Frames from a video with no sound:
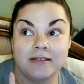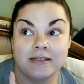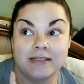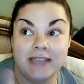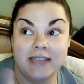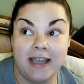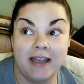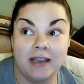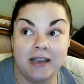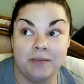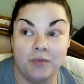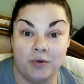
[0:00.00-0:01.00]

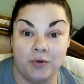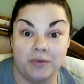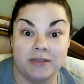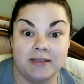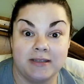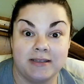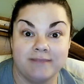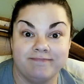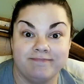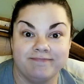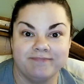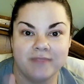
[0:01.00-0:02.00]
tanning mousse,
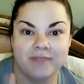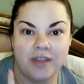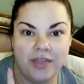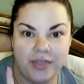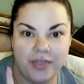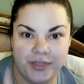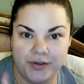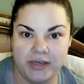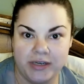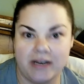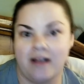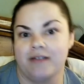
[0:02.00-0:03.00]

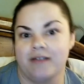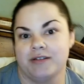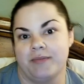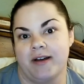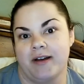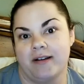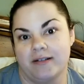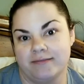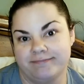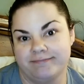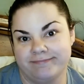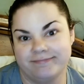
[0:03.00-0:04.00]
$30 a bottle.
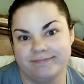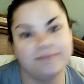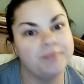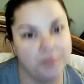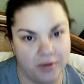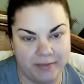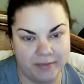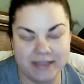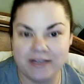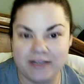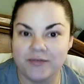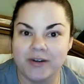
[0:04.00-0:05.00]
Bought
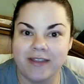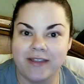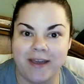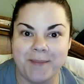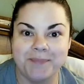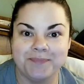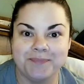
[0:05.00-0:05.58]
myself one of them.